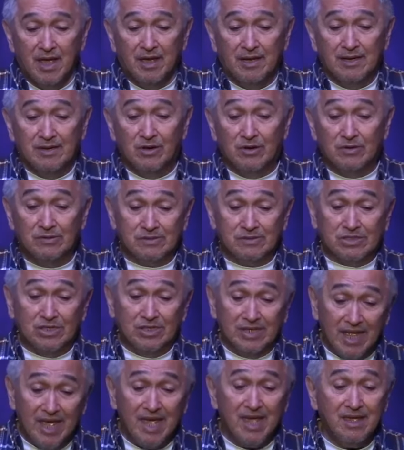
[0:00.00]
no,
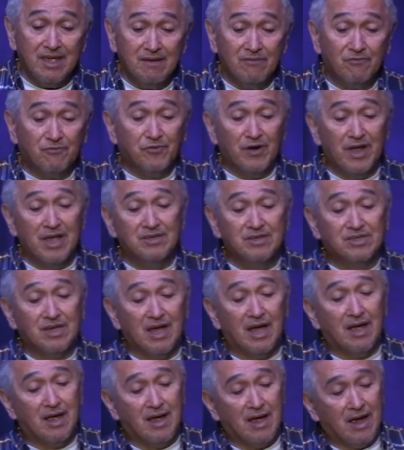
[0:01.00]
today, friends,
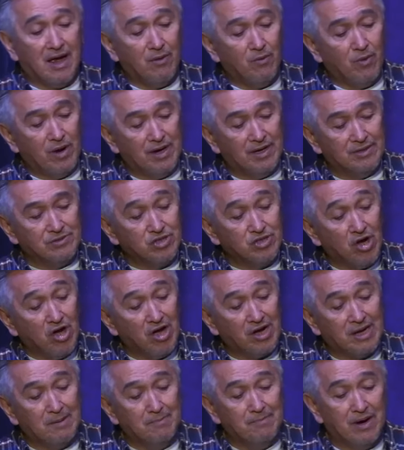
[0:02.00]
I, I want to
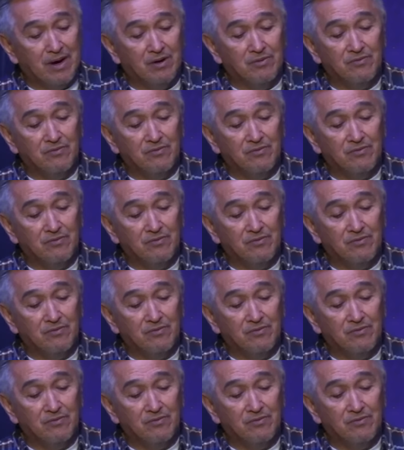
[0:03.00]
talk about